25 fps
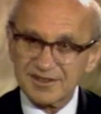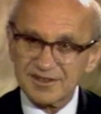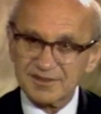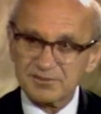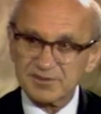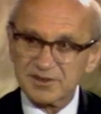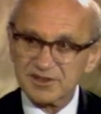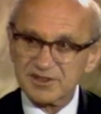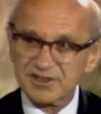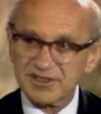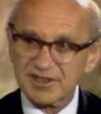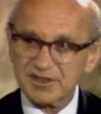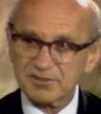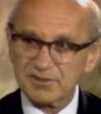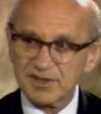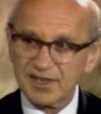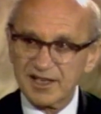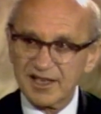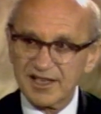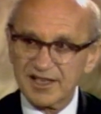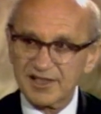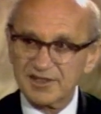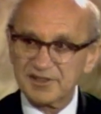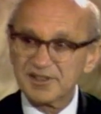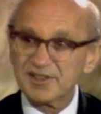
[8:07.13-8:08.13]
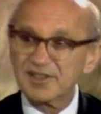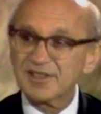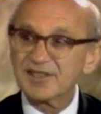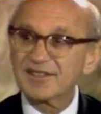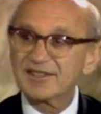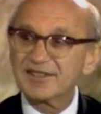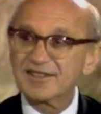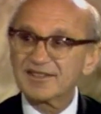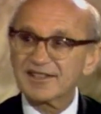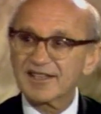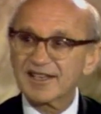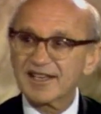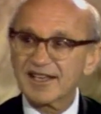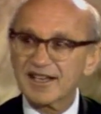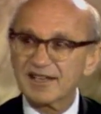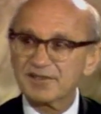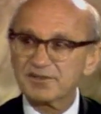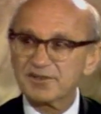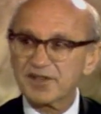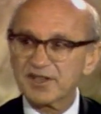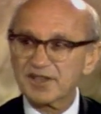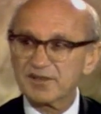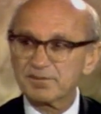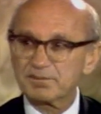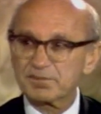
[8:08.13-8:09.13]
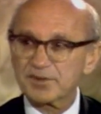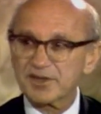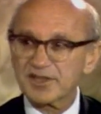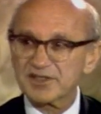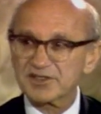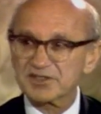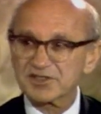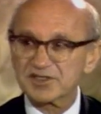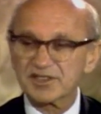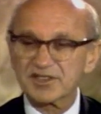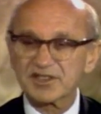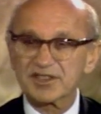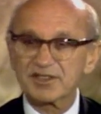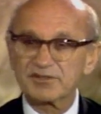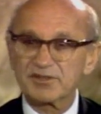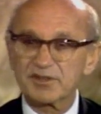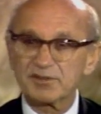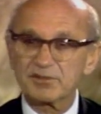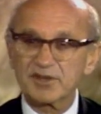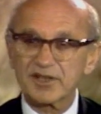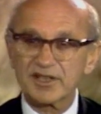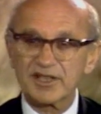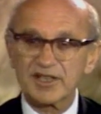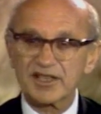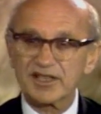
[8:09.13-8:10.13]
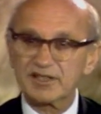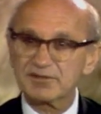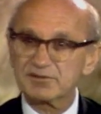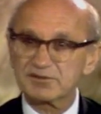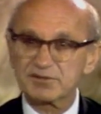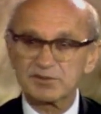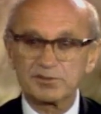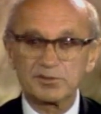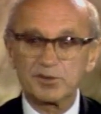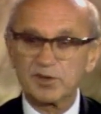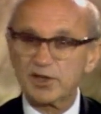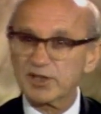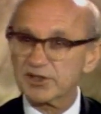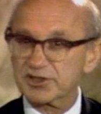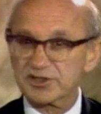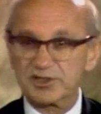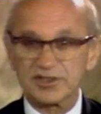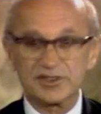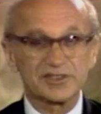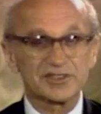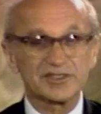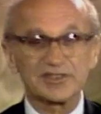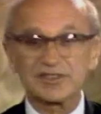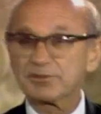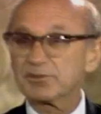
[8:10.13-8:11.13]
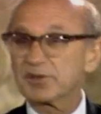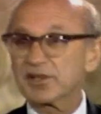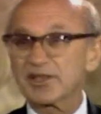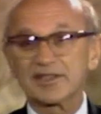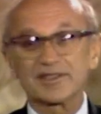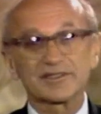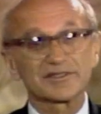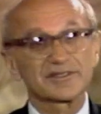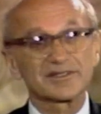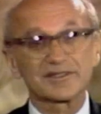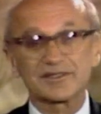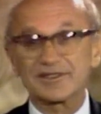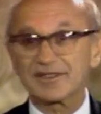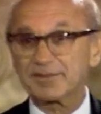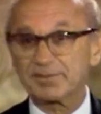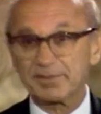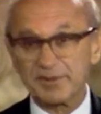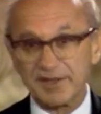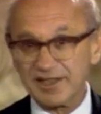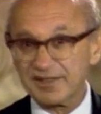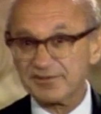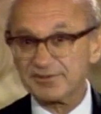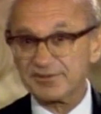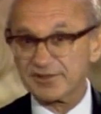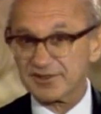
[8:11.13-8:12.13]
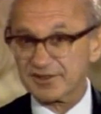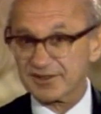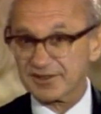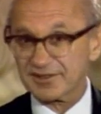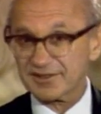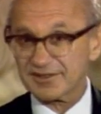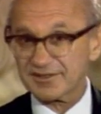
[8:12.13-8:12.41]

But somehow, they have the impression that if the money comes from Washington, somebody else is going to pay for it.